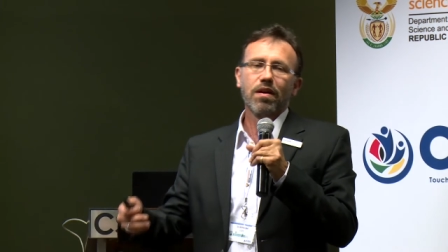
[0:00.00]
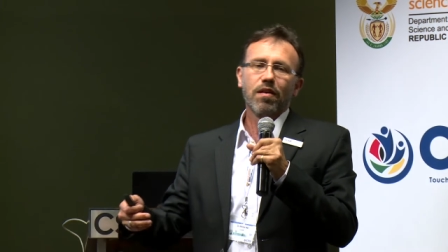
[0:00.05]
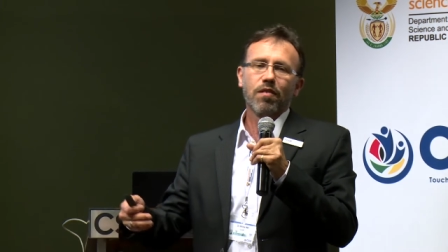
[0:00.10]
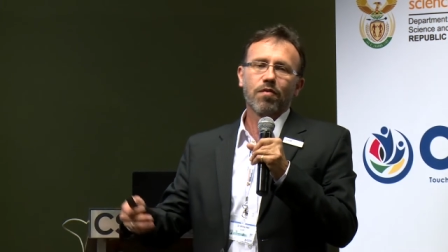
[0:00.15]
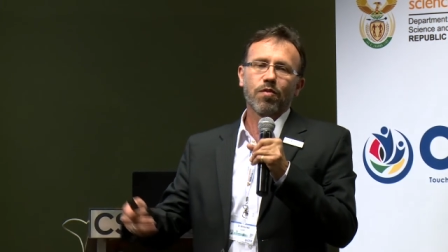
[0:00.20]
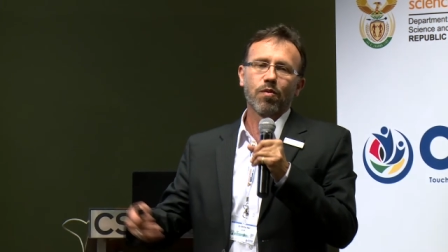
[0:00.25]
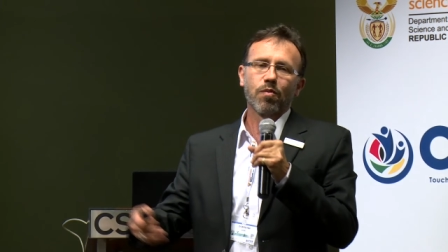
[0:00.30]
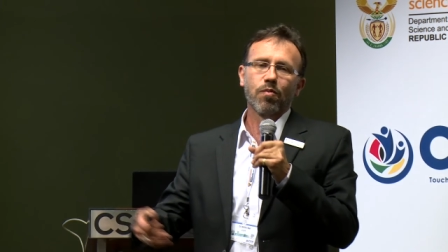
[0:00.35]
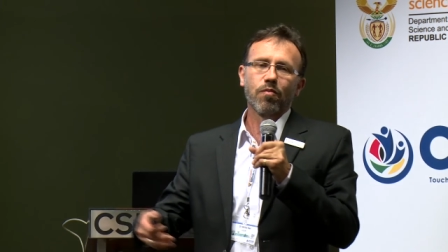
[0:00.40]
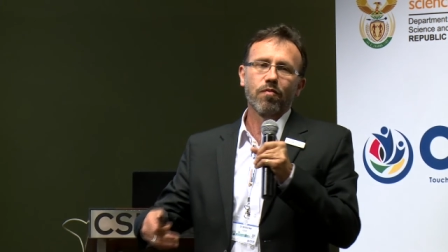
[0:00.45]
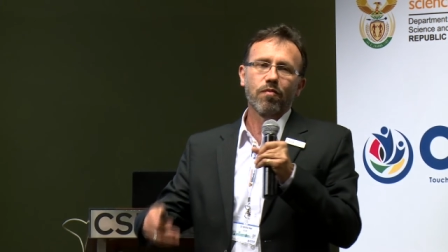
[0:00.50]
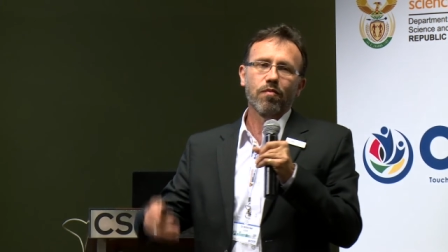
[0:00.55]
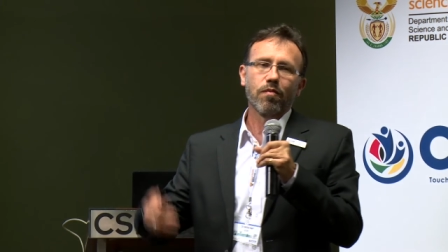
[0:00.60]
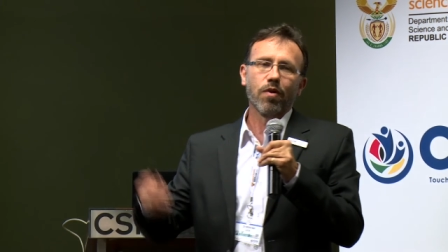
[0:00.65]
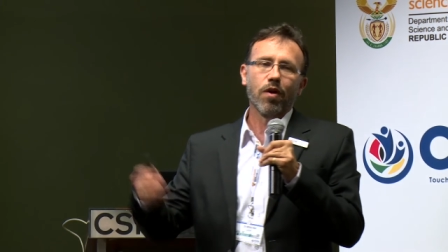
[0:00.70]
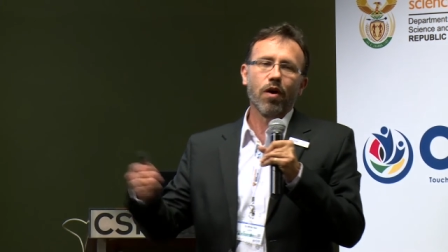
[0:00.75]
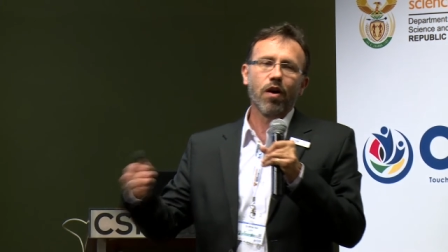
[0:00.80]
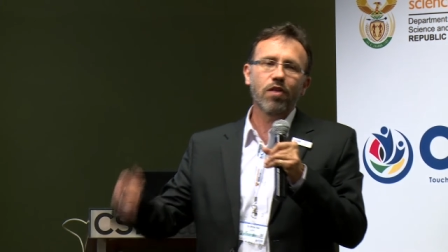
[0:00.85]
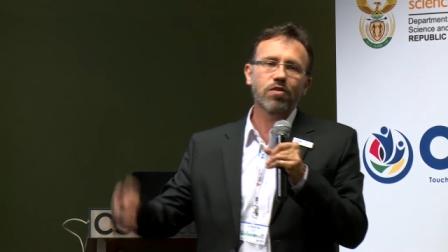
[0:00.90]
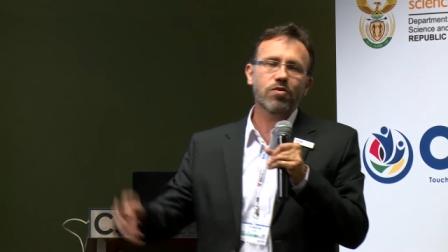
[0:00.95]
from
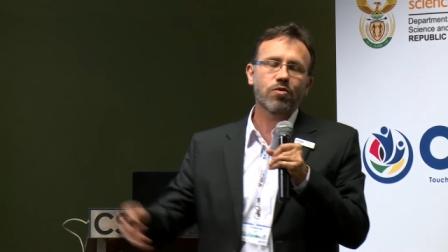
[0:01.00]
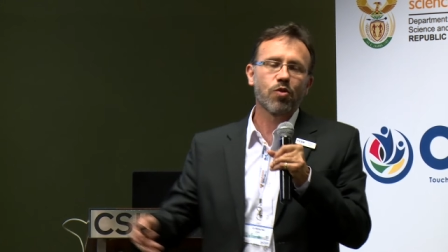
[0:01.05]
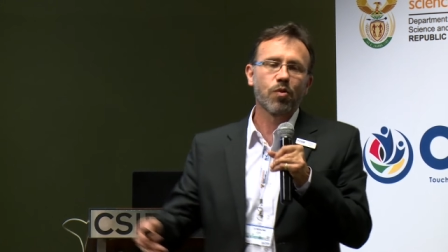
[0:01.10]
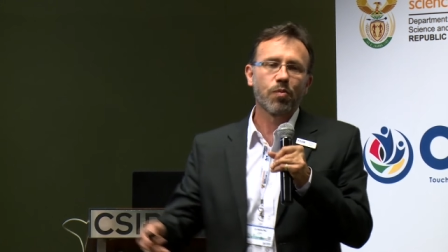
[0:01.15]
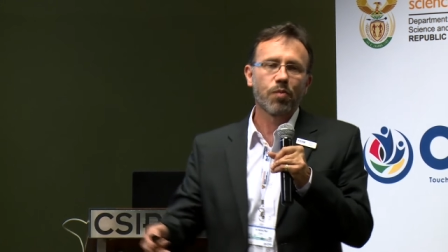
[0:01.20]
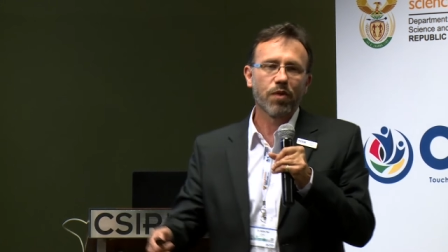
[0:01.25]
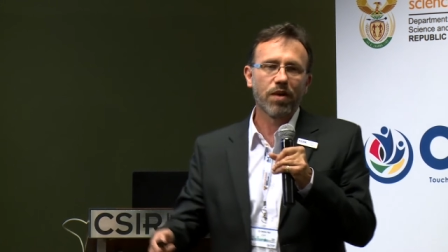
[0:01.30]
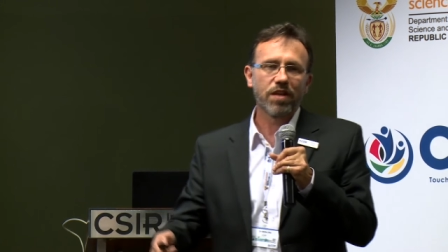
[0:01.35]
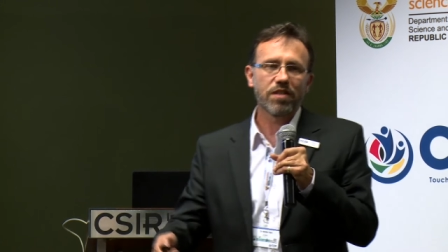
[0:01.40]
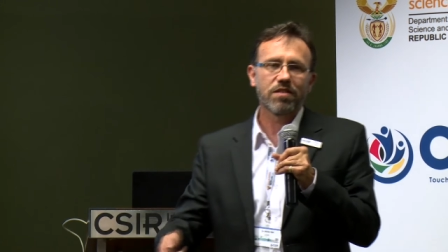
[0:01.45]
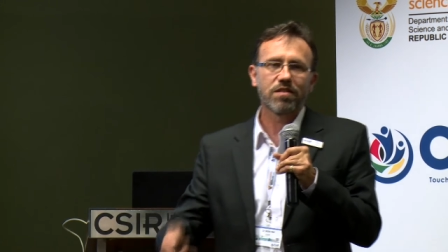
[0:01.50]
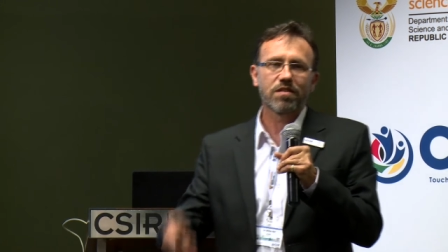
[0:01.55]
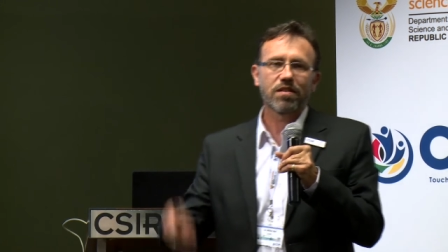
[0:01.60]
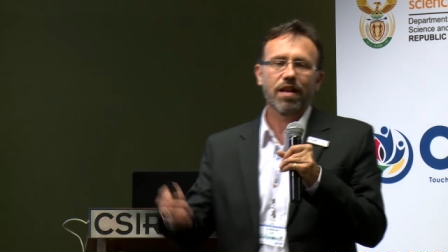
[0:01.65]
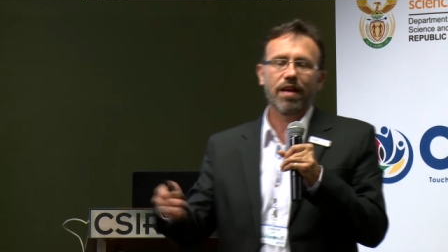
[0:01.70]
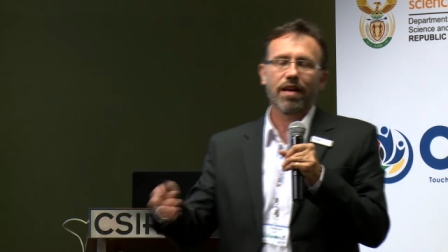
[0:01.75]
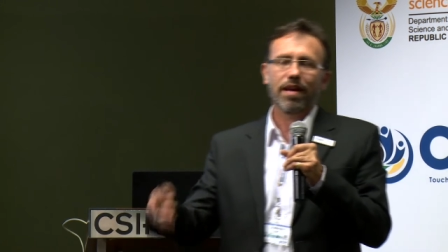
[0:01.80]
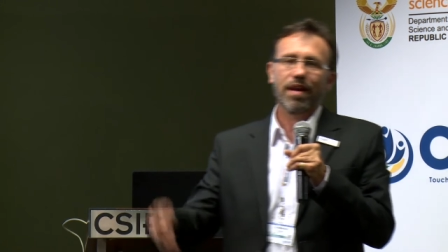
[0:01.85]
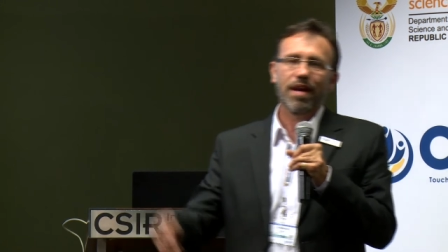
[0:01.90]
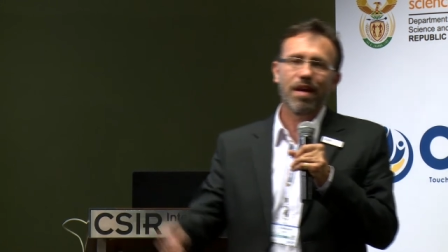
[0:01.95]
large corporations
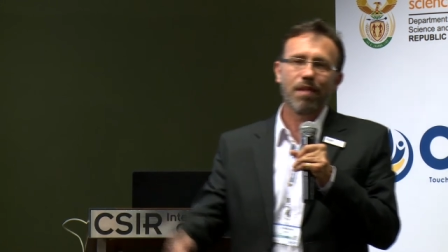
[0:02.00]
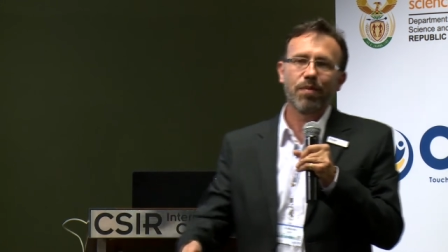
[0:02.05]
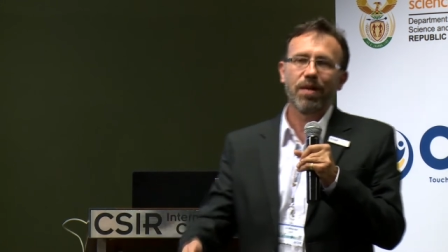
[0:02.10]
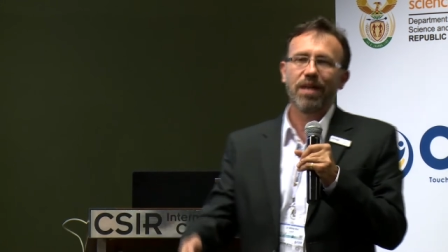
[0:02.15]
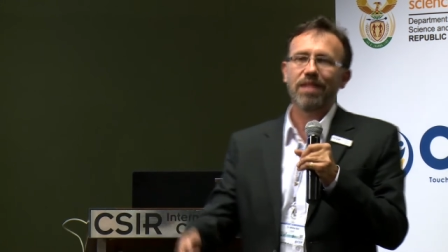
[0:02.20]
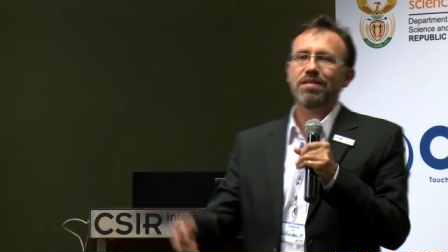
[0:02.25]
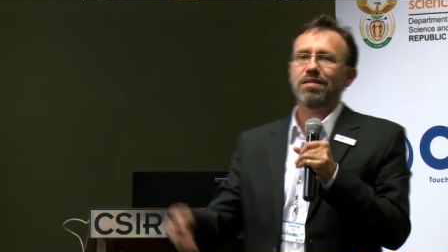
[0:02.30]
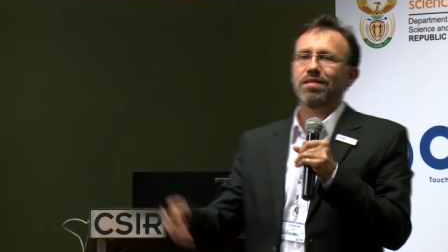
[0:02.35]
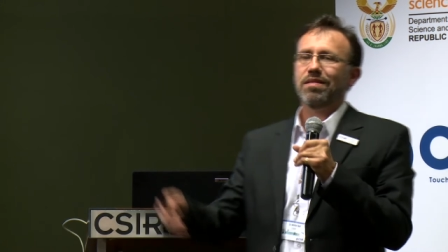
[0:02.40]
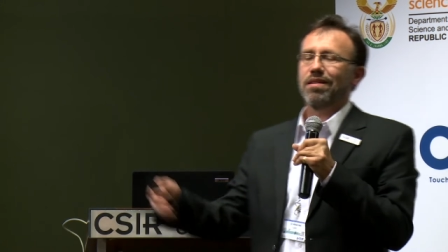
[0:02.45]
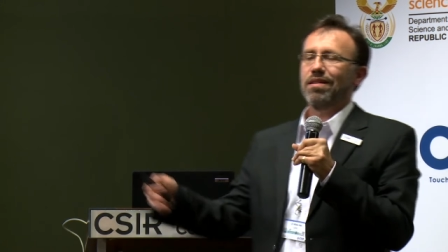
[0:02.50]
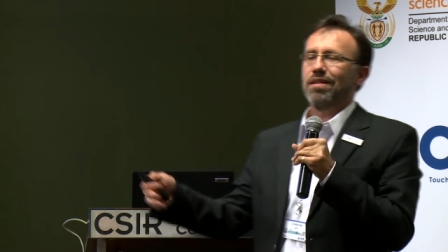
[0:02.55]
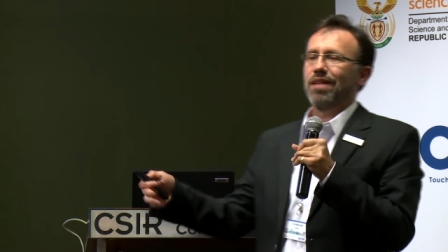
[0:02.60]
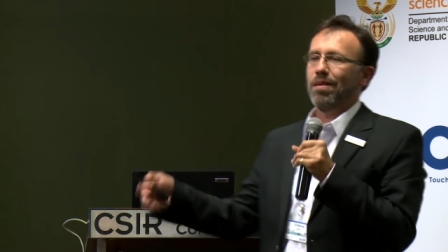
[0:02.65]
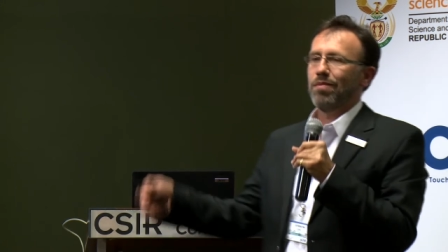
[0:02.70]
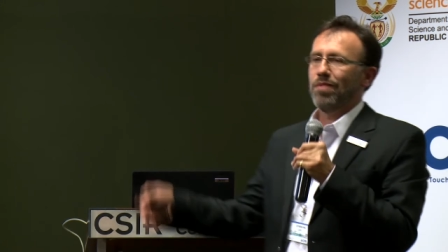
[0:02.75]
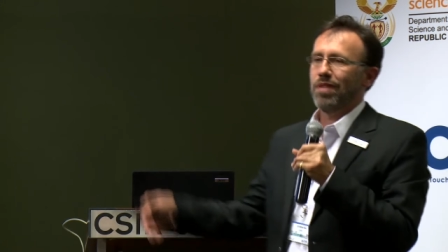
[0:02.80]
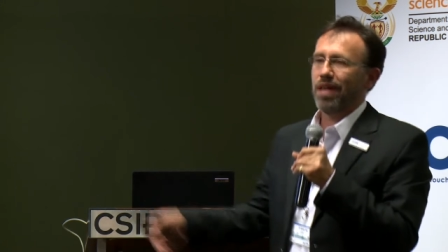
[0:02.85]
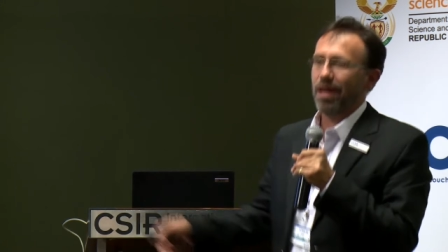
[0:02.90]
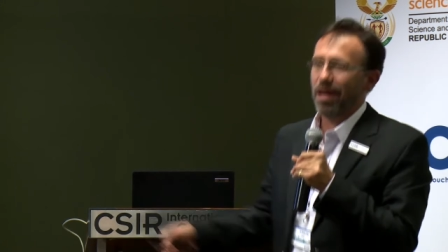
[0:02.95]
like Airbus and
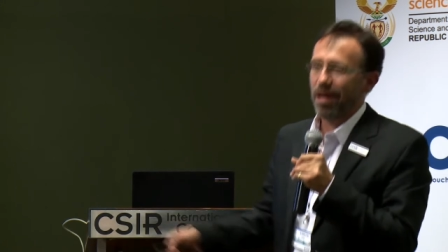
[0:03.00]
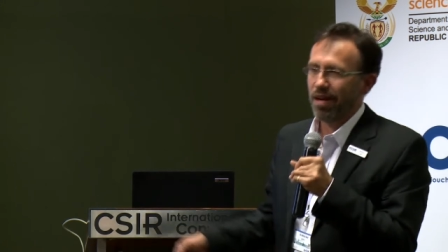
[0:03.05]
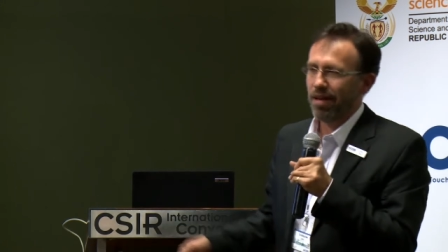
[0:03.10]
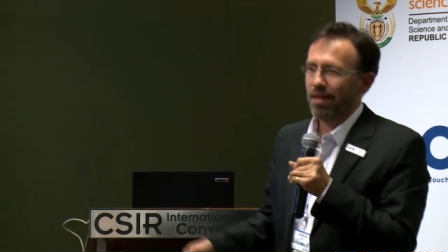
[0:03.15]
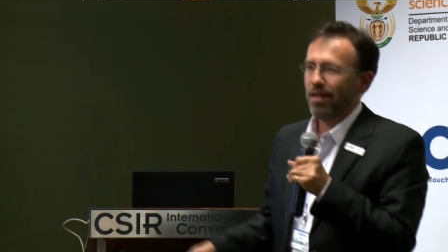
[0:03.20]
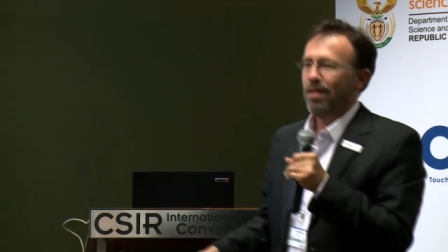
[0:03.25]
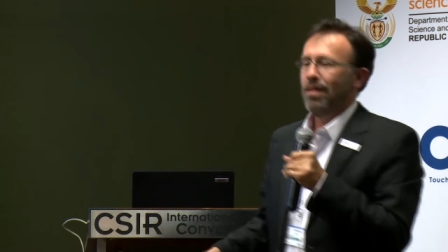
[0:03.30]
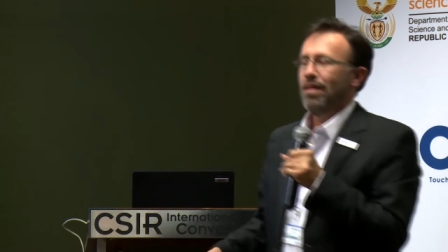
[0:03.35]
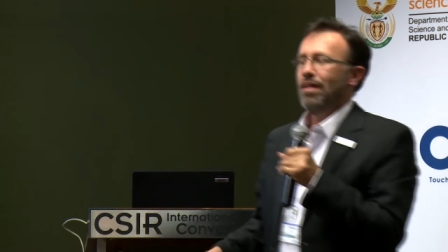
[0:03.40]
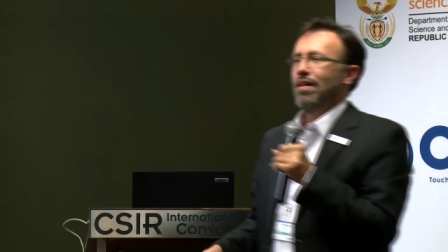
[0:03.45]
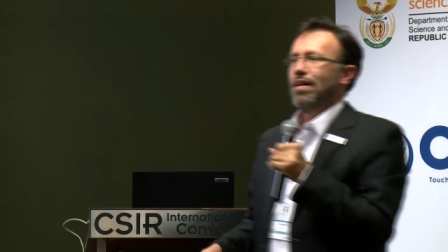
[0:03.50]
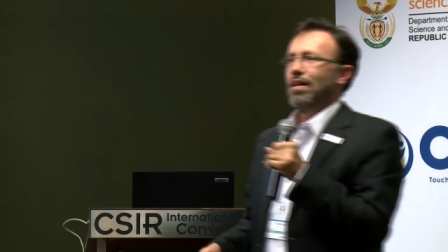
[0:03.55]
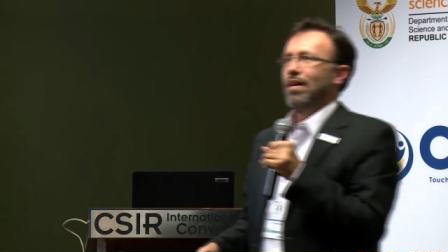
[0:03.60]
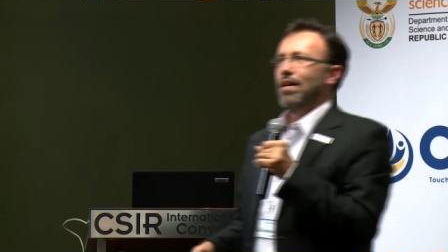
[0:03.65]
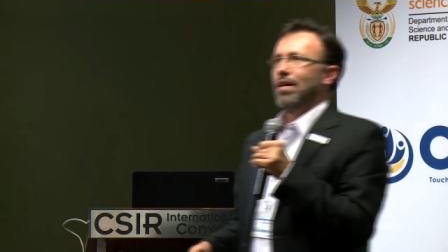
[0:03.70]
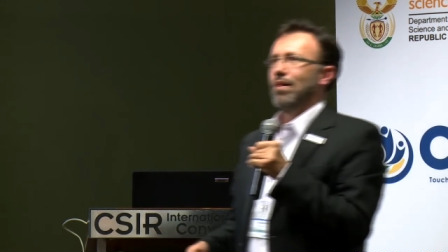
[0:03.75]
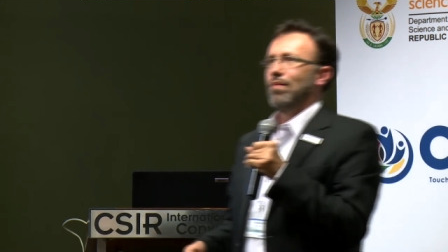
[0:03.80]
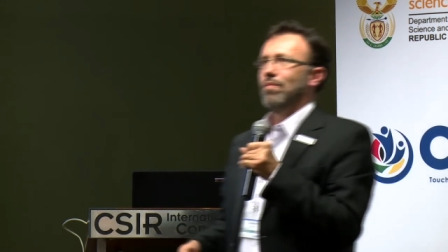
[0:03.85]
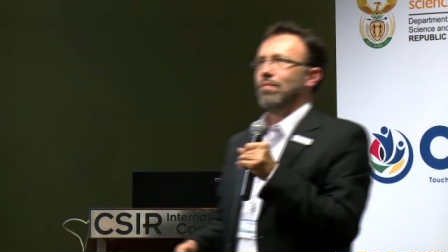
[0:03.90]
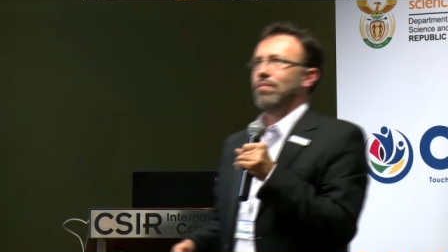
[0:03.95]
MDA,
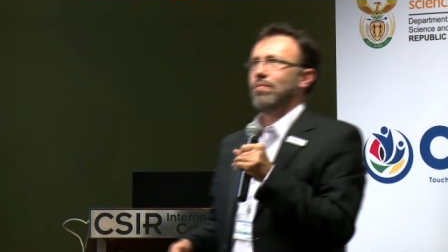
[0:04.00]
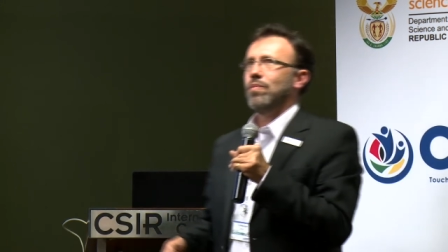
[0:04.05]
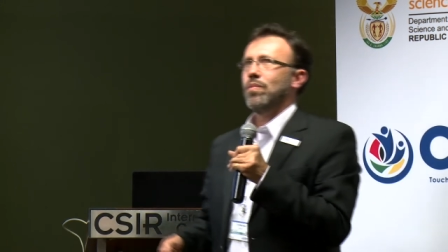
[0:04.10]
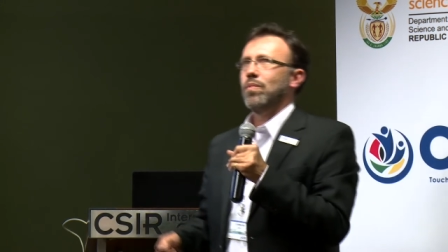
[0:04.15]
um,